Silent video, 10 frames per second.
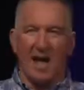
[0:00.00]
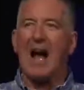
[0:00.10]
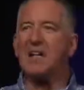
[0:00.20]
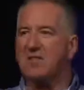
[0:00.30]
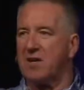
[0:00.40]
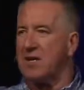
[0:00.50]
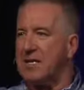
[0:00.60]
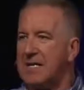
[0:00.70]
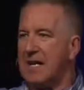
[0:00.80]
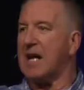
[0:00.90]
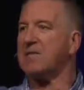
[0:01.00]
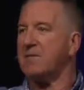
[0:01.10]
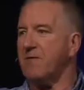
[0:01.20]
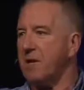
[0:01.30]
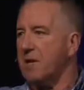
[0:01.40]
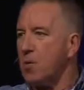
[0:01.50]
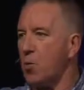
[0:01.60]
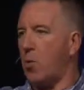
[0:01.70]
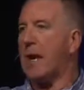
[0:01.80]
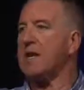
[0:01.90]
Lots of
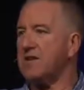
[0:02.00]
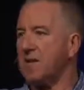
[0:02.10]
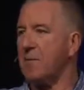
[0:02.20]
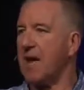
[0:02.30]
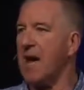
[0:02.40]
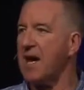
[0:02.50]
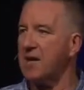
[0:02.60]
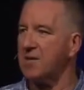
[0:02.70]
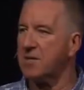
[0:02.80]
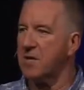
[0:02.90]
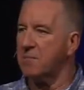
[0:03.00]
radiance coming at us.